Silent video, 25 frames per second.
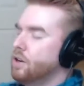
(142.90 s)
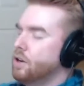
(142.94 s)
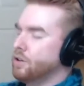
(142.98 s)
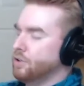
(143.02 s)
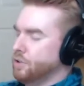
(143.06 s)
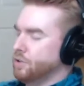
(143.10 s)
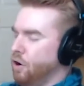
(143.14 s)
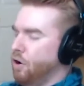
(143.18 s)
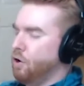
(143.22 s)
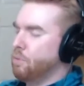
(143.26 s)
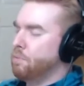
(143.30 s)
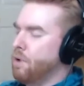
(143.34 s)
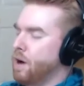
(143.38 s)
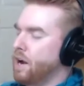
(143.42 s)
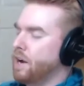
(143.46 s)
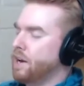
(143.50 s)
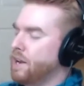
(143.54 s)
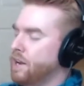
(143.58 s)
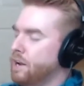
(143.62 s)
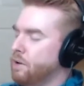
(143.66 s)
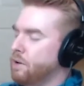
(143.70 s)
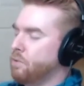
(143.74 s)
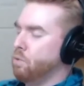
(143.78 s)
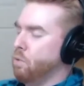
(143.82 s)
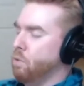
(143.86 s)

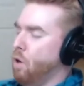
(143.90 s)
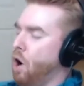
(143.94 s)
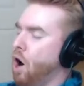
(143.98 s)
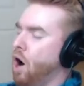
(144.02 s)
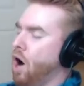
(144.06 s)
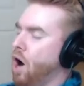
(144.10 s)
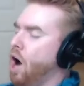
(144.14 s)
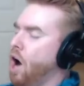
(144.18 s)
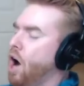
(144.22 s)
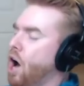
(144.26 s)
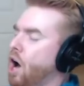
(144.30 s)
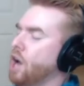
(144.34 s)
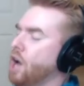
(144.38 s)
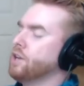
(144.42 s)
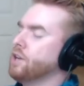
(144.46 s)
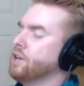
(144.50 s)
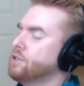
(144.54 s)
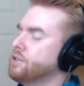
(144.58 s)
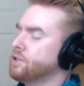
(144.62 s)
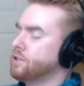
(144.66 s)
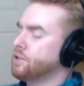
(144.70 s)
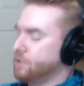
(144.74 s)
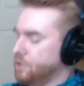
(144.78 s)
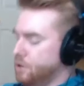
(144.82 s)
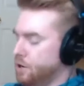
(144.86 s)
Nobody wants
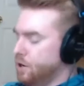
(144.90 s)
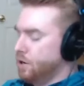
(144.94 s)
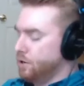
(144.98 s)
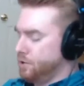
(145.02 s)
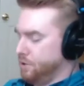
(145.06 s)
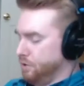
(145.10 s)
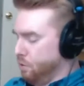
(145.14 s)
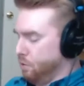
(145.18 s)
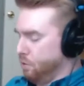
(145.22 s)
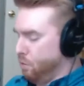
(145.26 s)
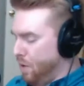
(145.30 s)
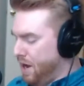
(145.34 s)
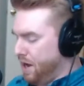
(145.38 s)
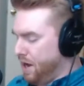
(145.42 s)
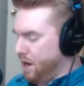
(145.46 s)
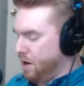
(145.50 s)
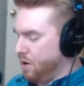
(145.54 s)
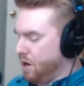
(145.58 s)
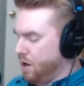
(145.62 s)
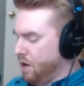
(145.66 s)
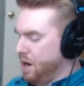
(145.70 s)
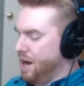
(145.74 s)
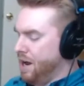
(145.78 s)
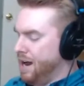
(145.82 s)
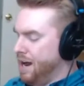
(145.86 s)
to wear a
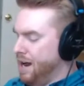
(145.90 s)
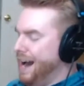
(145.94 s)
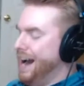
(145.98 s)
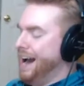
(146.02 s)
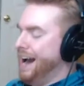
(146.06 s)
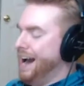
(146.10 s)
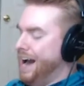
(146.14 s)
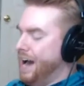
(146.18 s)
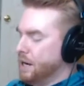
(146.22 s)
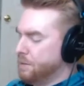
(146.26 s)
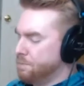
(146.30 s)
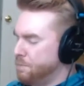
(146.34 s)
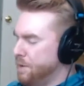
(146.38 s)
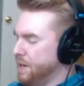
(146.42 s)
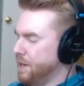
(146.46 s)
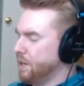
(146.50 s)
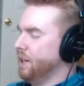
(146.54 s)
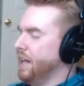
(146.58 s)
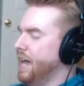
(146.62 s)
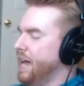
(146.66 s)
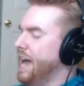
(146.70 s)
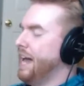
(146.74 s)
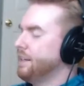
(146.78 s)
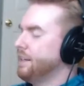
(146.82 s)
hot pickle hat.